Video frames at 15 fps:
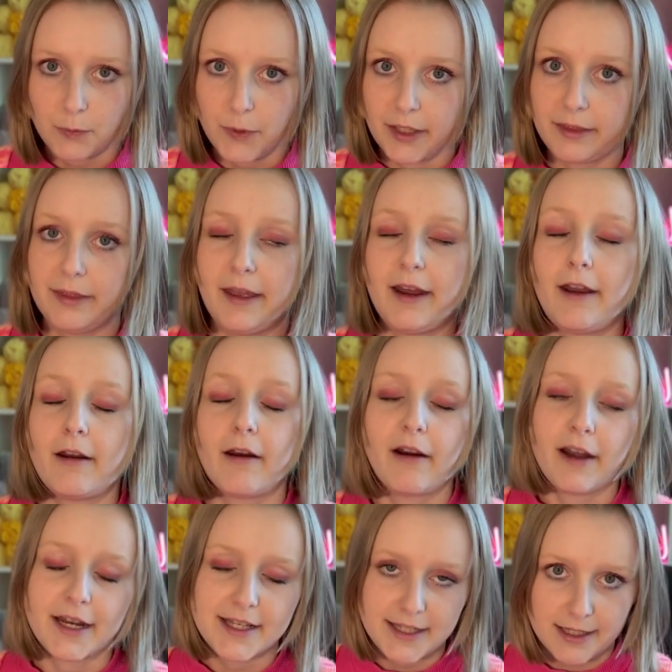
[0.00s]
but there
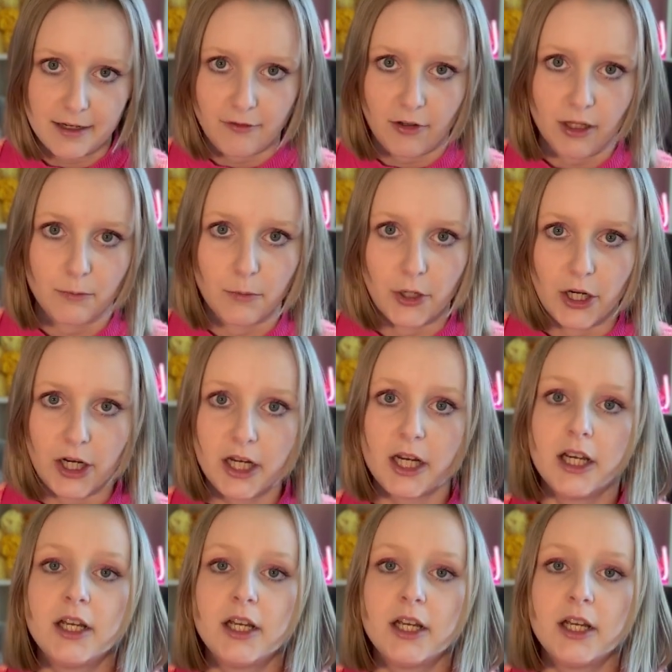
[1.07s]
are several more.